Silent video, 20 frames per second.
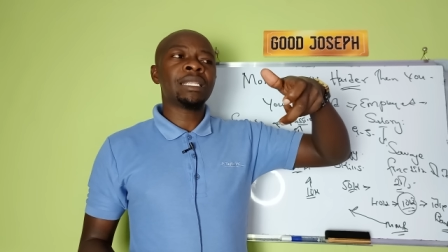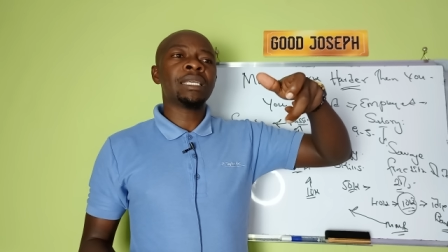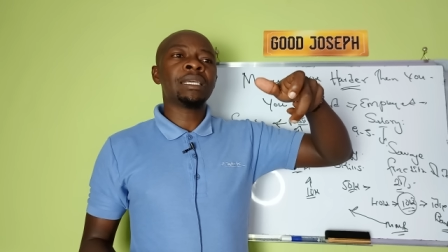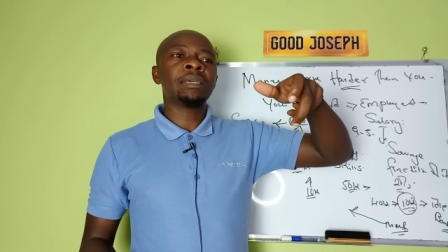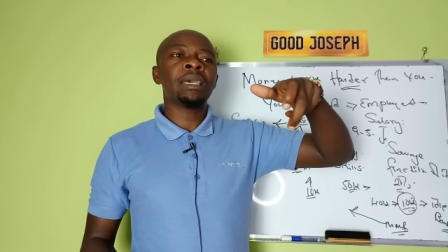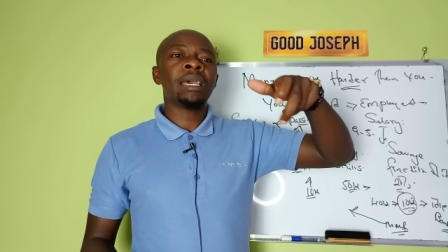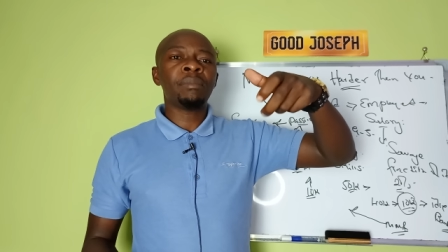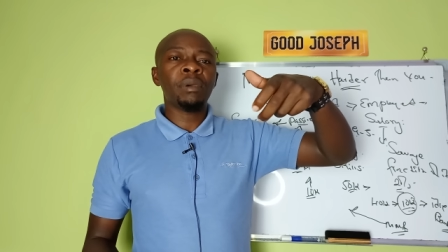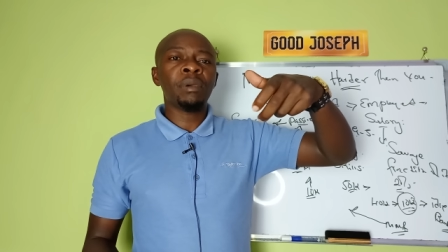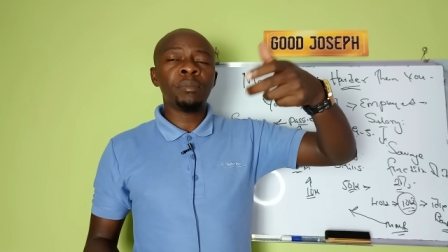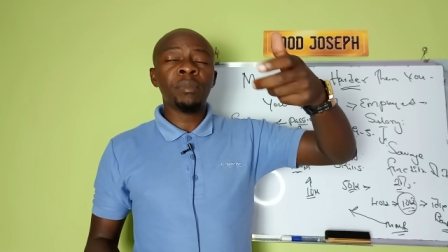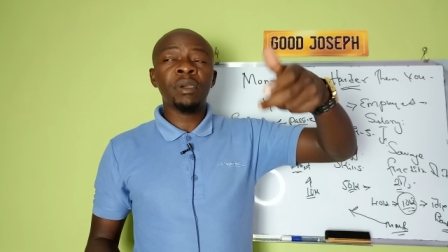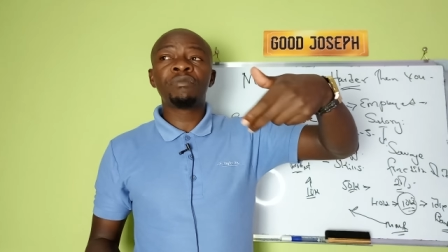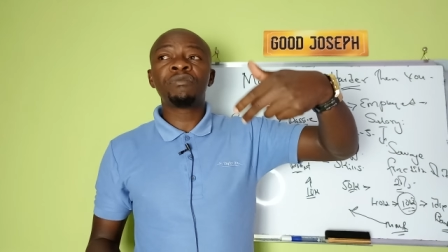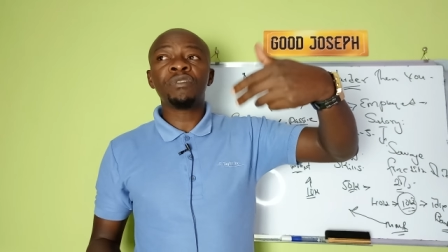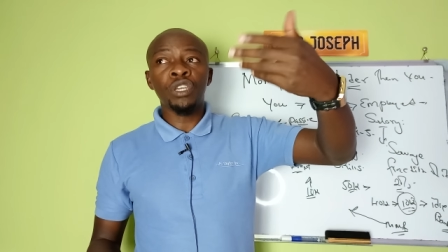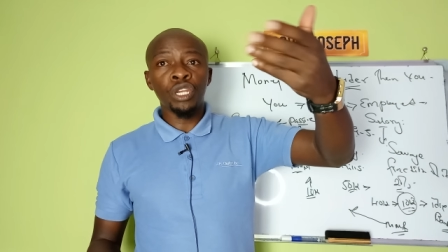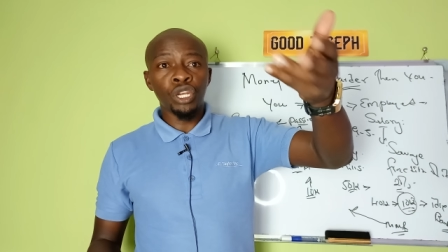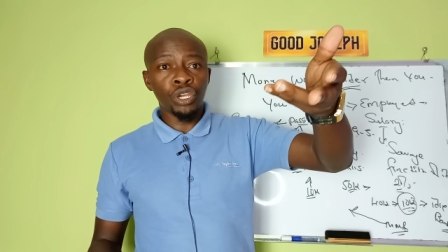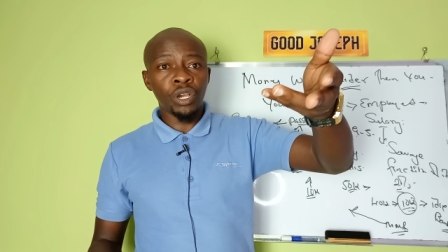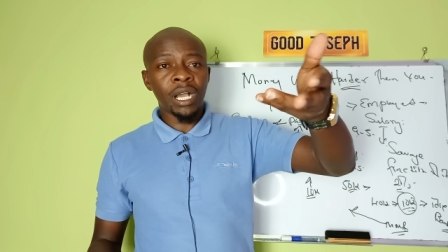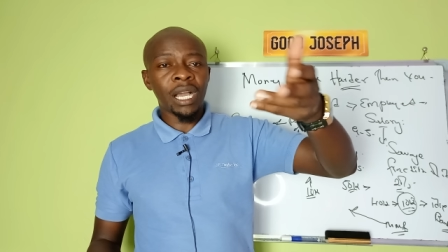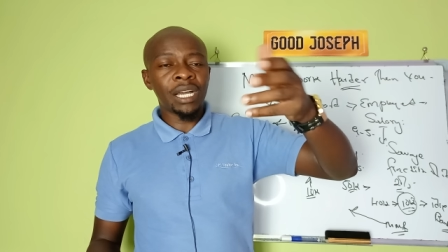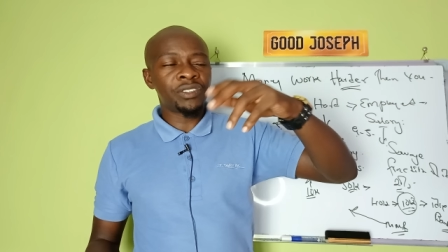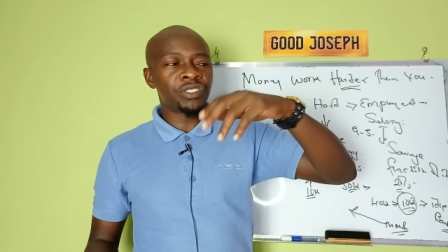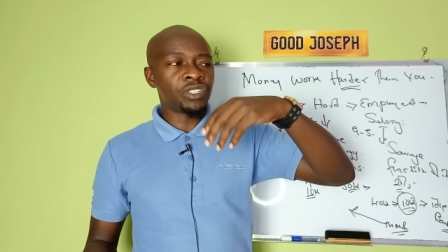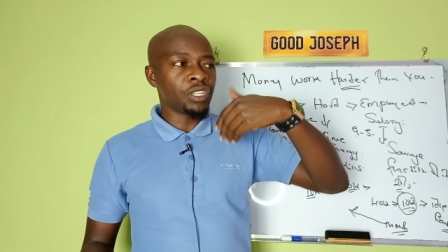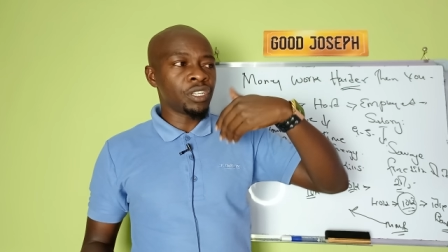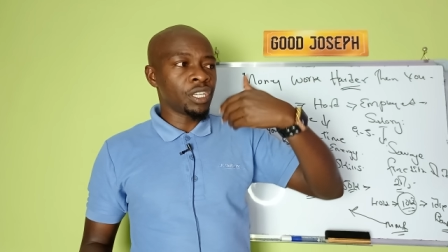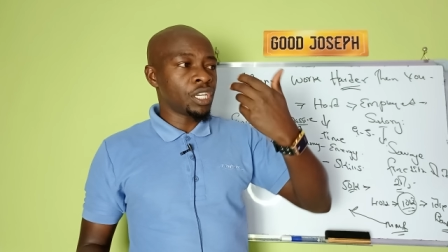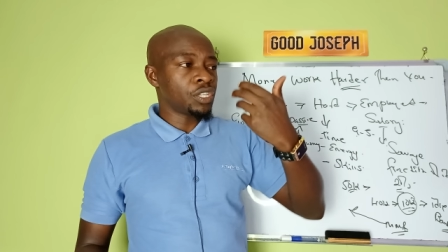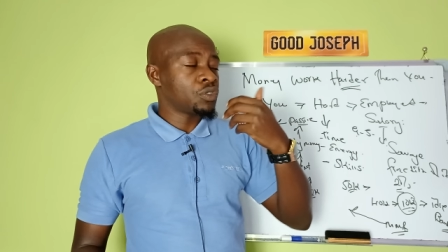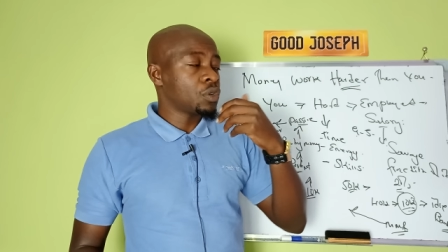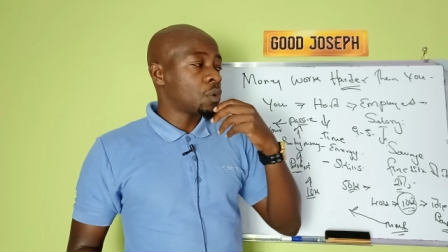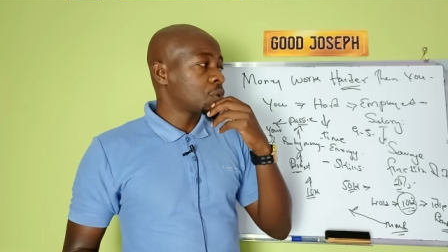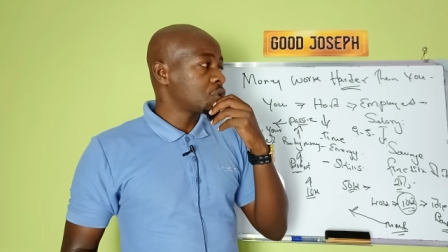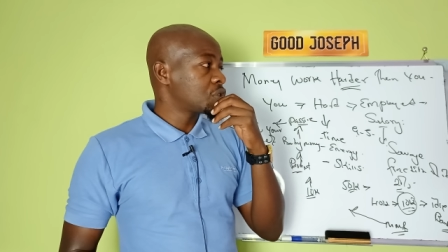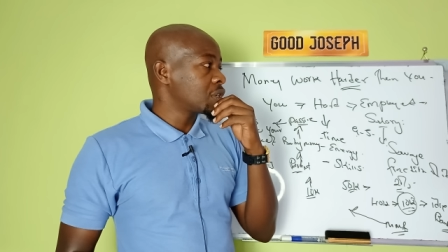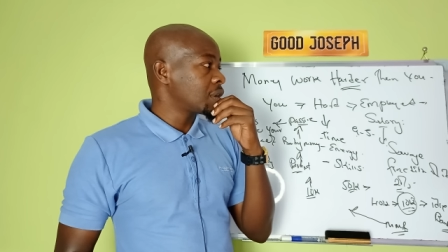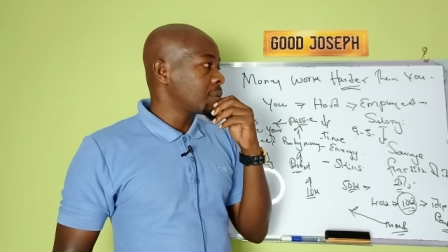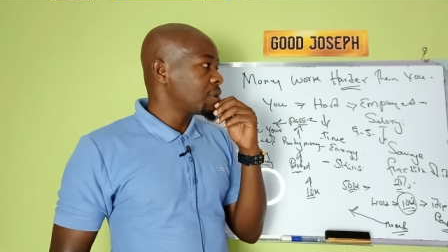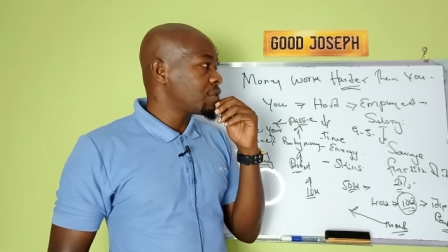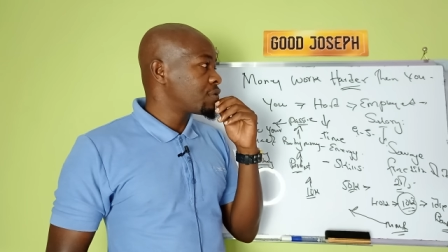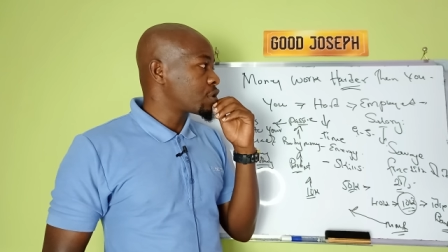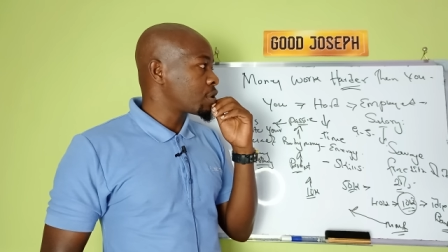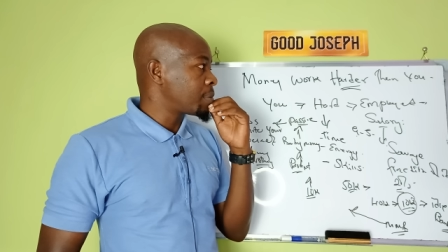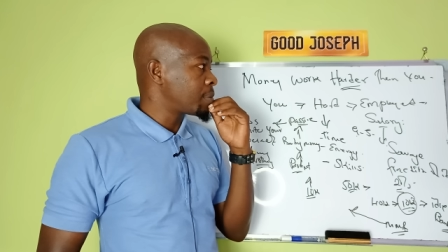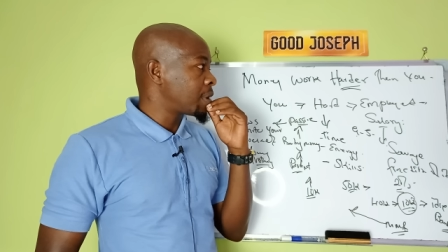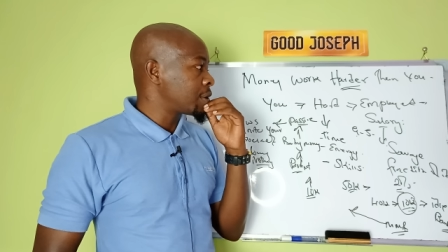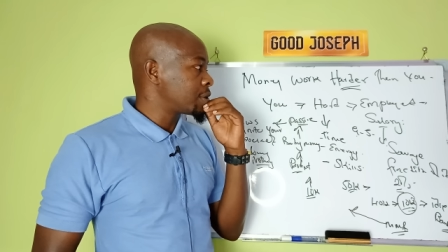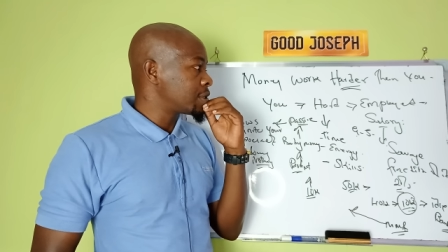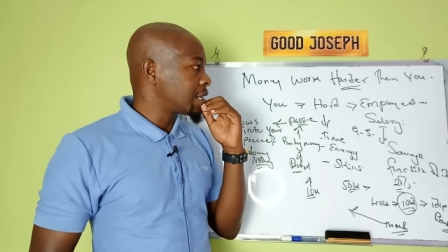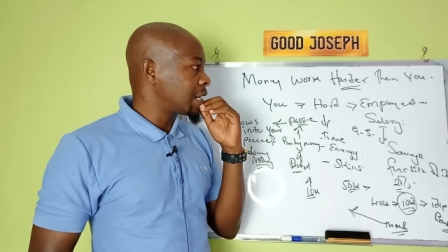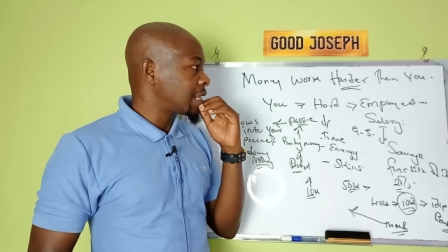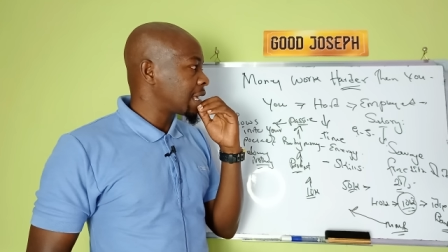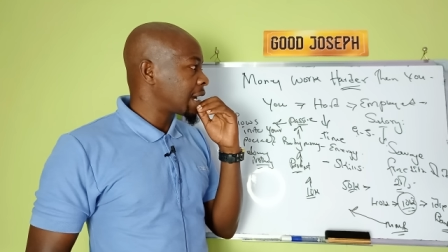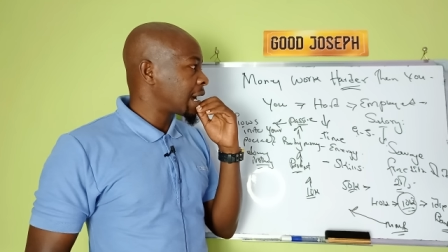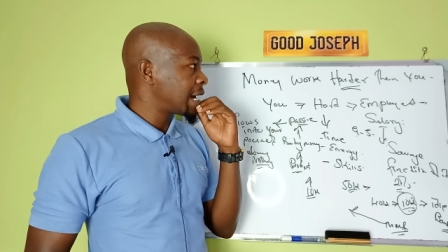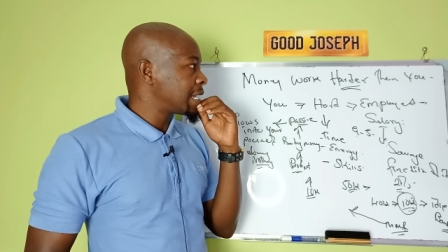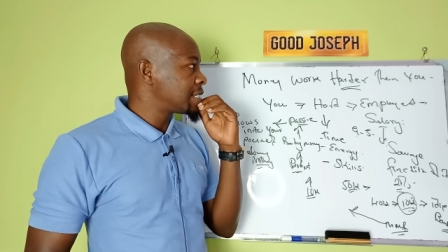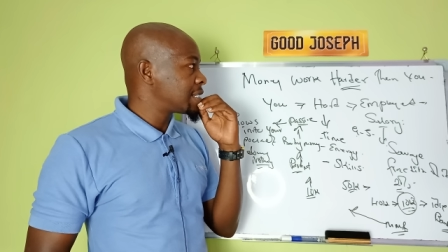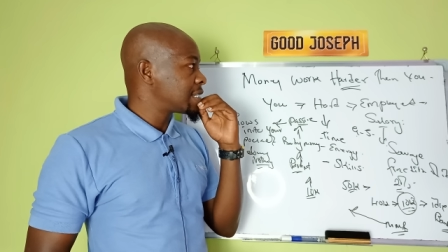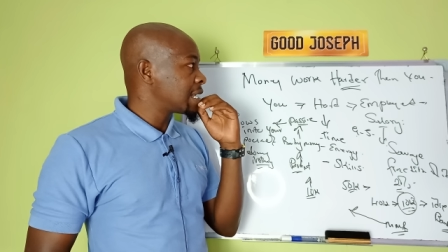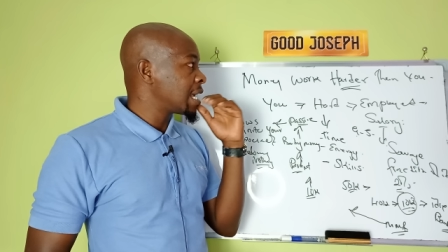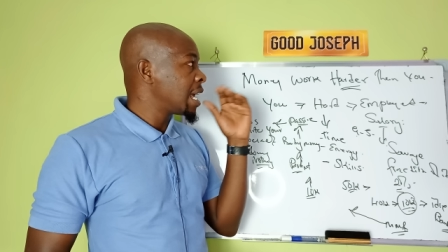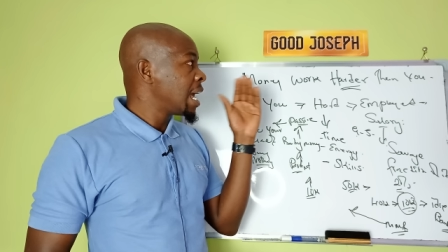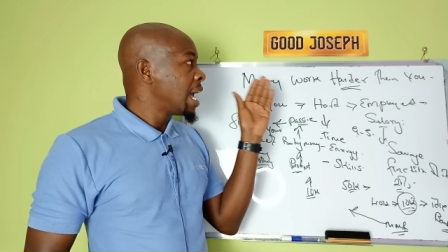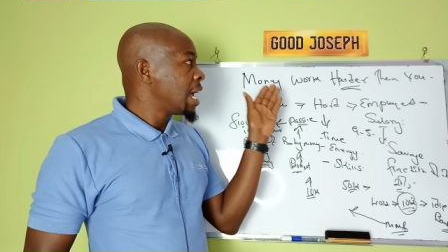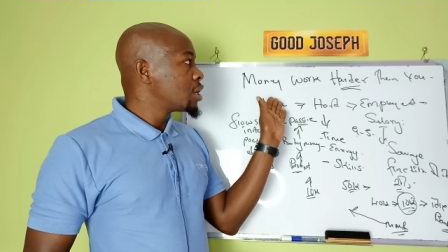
the MMF in your country in case you're watching me from outside the country,